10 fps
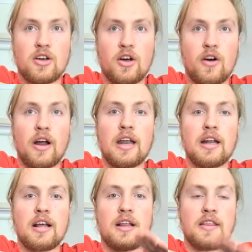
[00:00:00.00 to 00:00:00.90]
Alright,
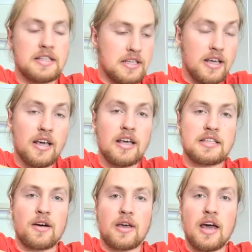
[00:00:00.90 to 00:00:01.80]
this here is
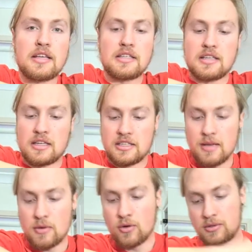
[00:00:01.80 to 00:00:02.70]
our case. It's a deep cool